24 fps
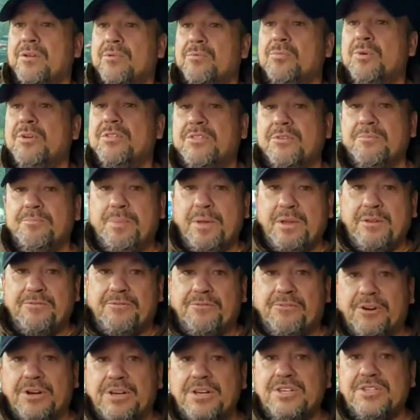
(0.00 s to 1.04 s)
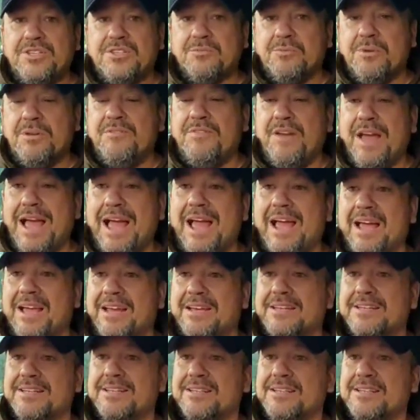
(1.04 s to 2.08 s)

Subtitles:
with the big freeze that we've had,